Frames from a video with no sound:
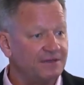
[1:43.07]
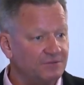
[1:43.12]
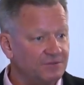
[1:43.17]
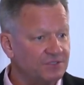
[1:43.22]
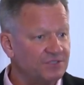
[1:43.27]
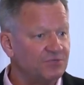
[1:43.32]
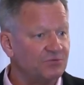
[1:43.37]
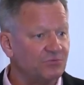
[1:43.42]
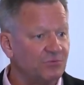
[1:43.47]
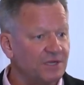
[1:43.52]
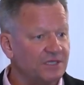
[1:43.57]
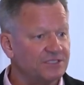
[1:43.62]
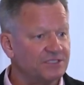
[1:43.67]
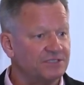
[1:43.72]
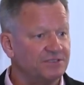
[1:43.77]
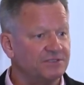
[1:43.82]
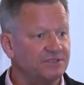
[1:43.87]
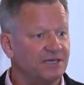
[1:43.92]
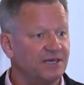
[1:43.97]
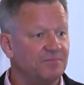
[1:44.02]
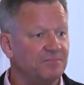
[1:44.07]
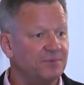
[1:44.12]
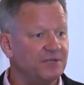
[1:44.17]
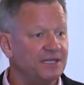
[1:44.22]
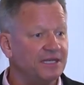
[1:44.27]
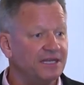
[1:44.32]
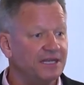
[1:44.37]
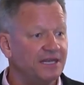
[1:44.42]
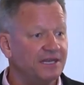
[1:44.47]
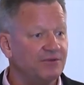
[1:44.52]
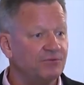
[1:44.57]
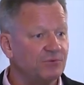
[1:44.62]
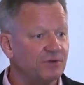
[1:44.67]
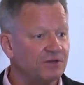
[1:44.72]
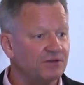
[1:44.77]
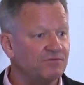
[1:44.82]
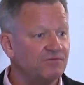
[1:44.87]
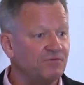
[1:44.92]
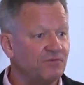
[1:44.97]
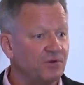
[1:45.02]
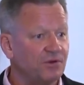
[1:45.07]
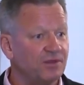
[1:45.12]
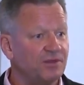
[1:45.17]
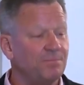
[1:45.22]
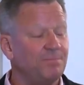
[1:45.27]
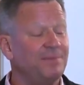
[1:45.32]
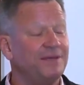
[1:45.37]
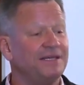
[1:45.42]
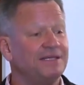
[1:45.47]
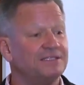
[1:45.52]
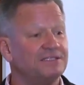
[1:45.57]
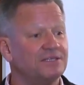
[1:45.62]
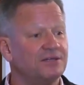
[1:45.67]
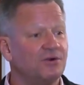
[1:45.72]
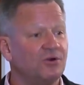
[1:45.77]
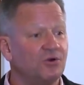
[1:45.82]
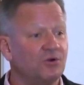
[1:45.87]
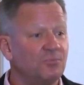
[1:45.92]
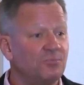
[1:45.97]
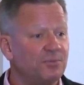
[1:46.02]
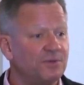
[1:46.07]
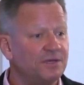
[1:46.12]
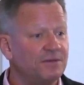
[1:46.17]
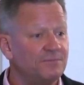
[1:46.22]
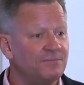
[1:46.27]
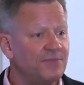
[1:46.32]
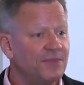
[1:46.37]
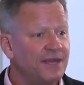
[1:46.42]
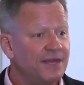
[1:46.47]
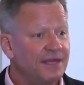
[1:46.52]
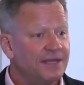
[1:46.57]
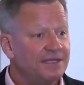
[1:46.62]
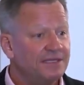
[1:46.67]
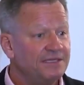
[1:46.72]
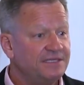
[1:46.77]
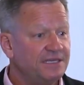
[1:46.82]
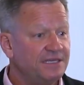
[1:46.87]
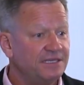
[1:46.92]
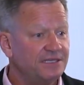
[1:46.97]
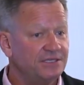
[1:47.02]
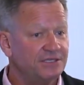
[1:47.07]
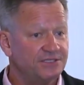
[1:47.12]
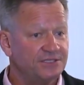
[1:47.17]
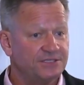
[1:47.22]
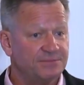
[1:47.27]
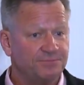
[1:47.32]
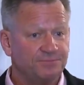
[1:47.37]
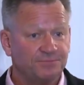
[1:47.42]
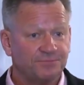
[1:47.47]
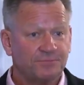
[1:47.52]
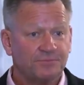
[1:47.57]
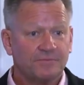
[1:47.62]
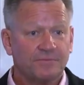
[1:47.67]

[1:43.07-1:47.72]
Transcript: It was the Russell Company that he worked for, the biggest opium dealers